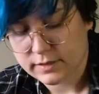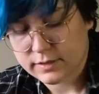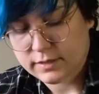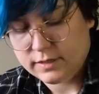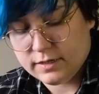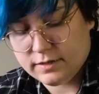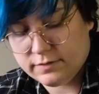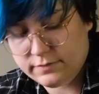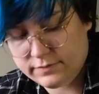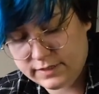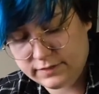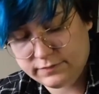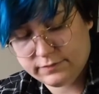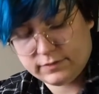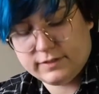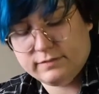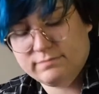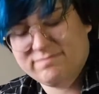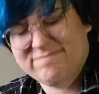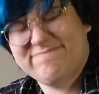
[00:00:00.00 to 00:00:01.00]
of
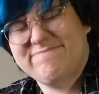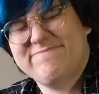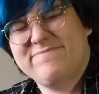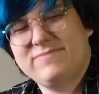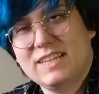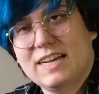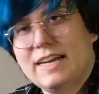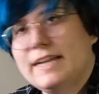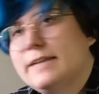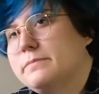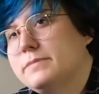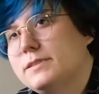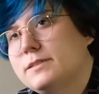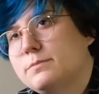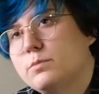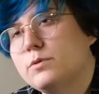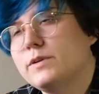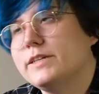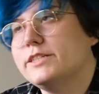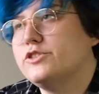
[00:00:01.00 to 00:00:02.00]
different types,
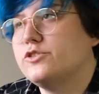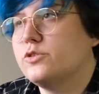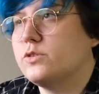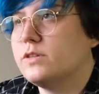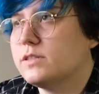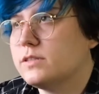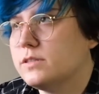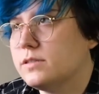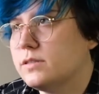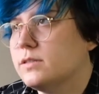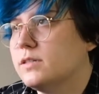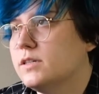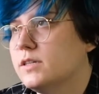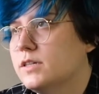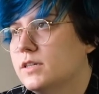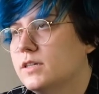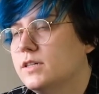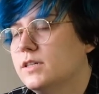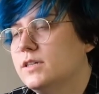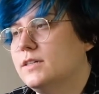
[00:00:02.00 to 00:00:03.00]
boy shorts,
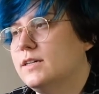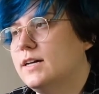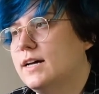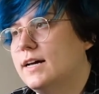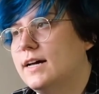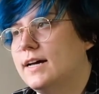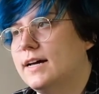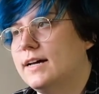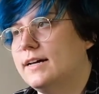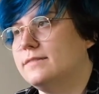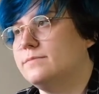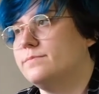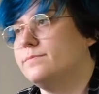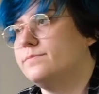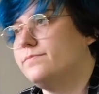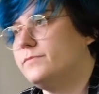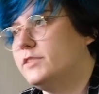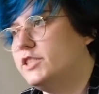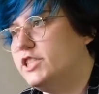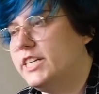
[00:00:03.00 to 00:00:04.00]

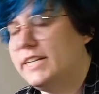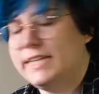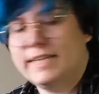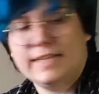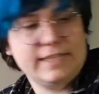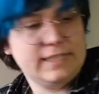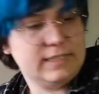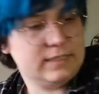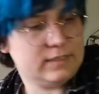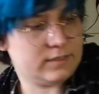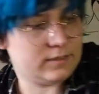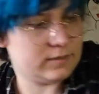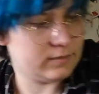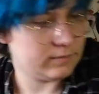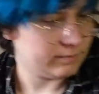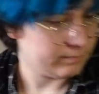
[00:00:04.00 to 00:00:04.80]
cheekies,